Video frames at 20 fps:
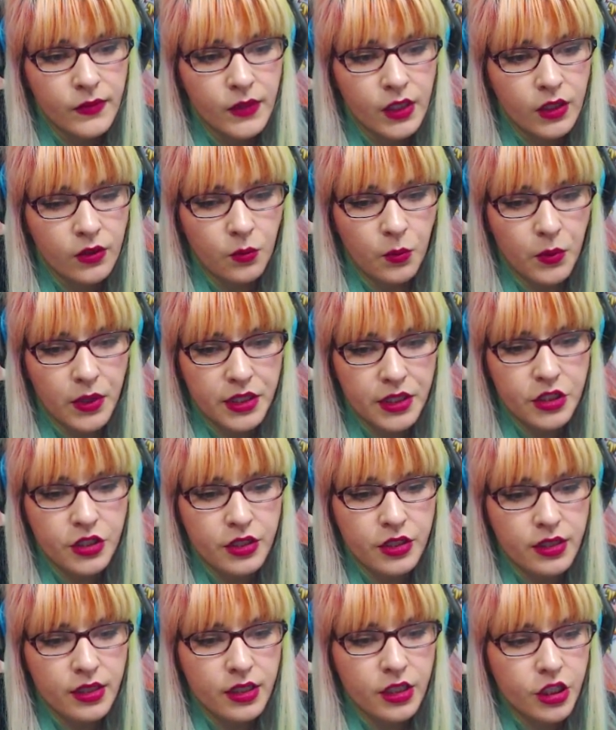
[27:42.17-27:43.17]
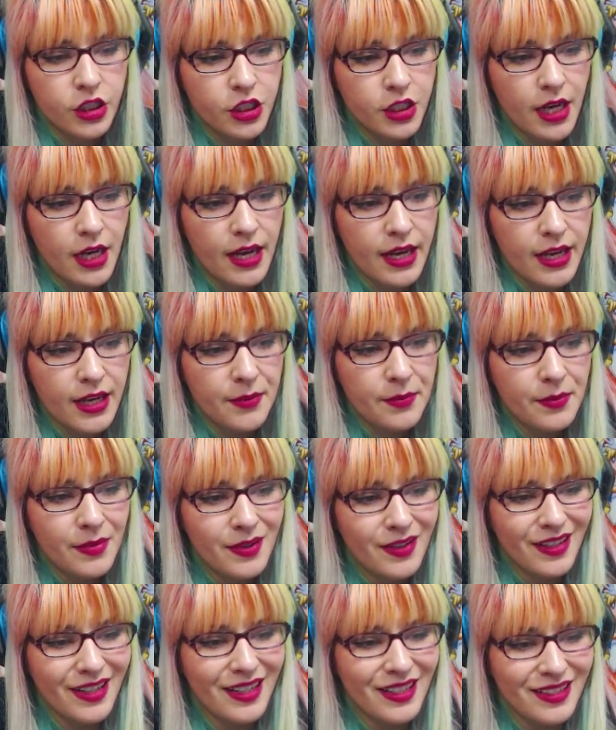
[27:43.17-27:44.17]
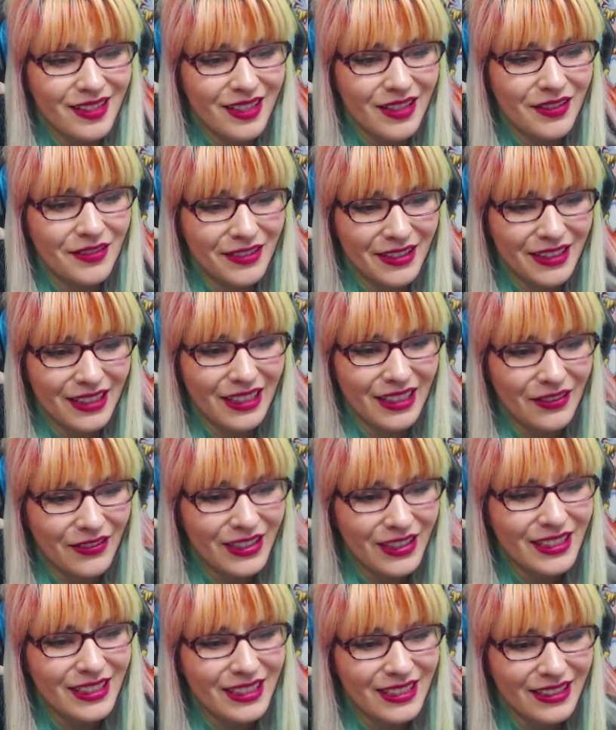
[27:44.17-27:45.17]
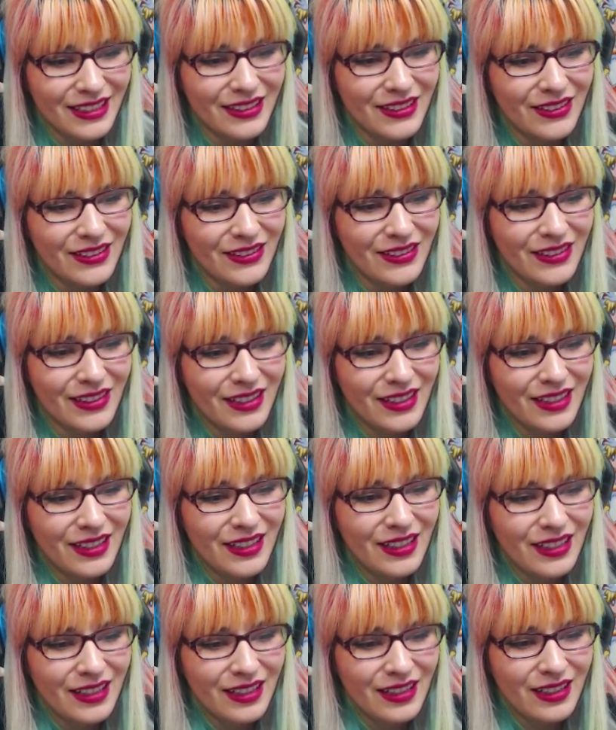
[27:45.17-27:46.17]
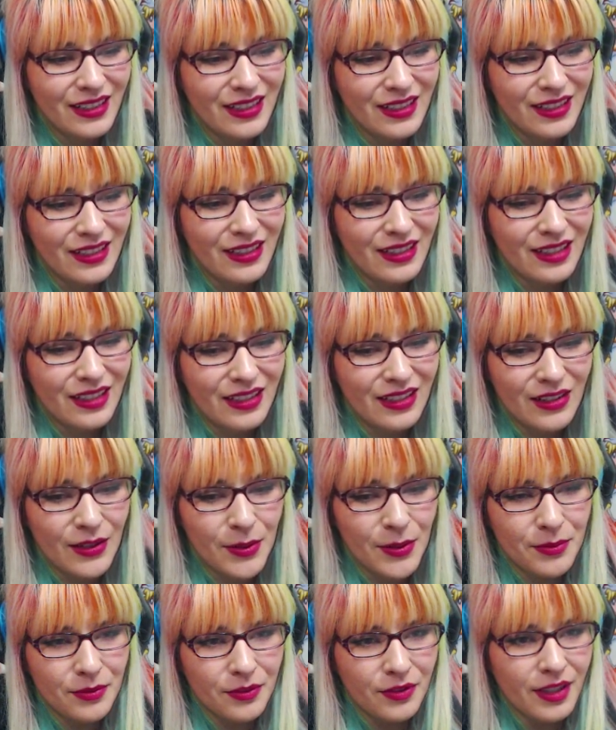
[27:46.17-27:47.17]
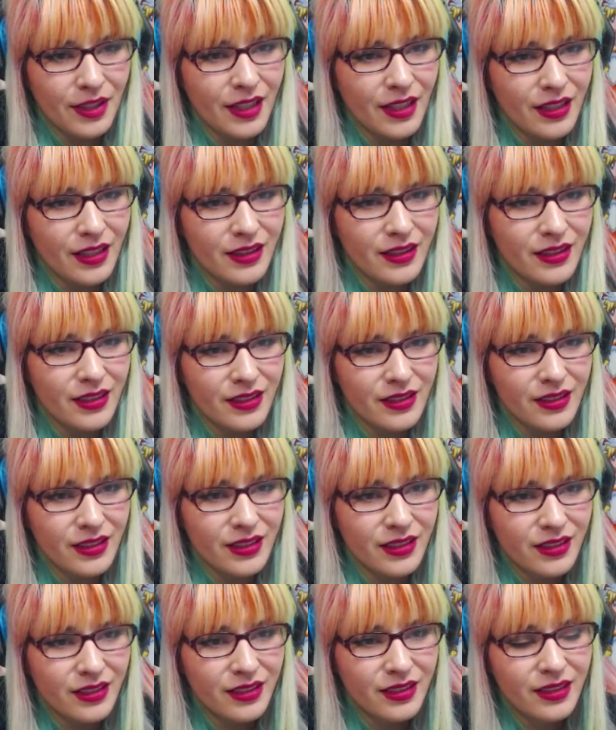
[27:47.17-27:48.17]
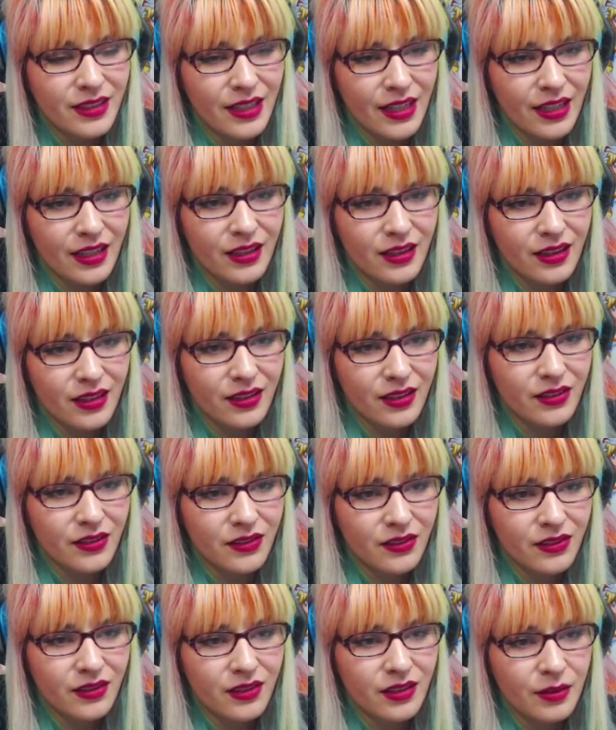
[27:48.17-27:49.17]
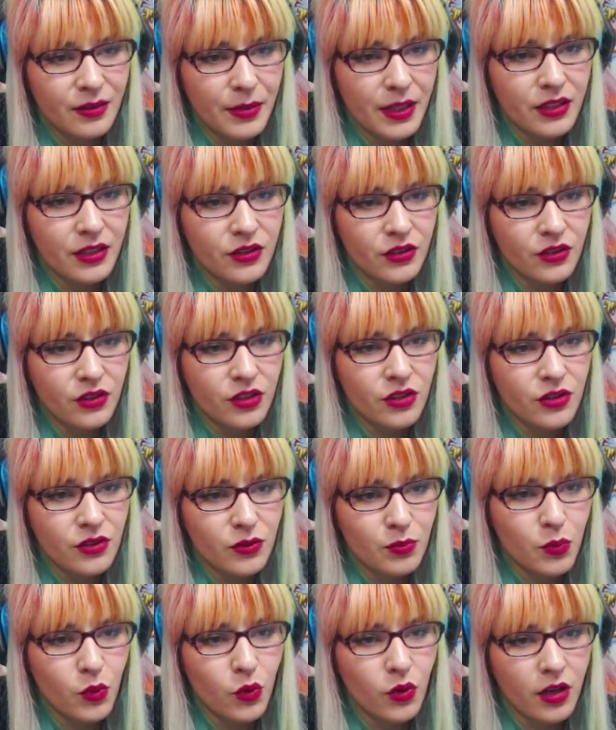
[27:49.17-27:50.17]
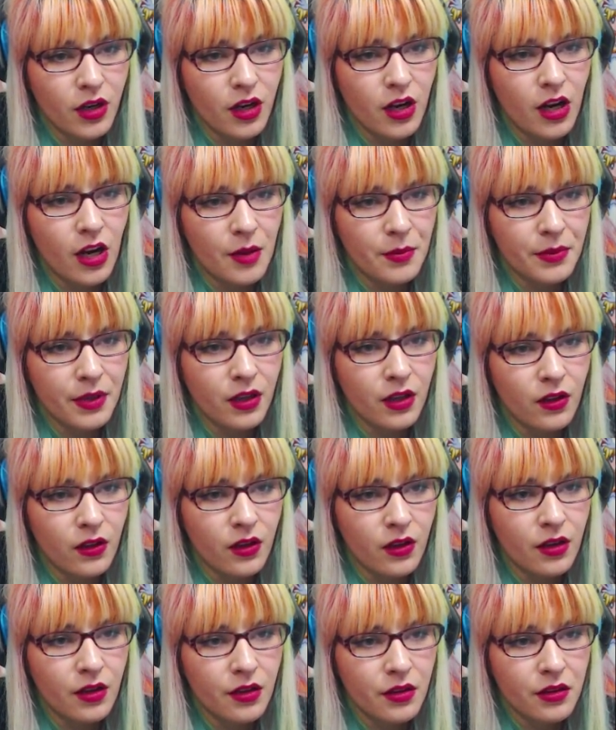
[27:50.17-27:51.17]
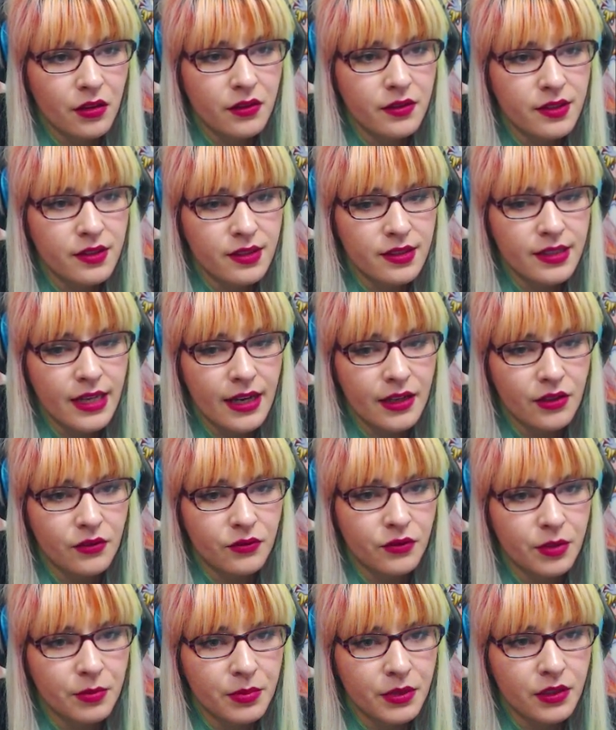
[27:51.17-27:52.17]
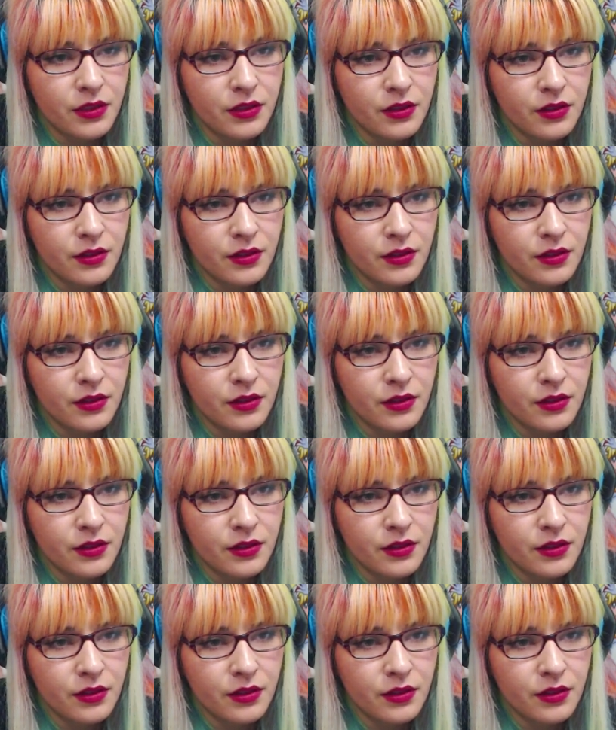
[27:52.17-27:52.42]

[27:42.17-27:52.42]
Which is a shame, because I really want to. Hopefully I get these in a second, though. Painter's shoes. Poor common cloth. Satin ribbon.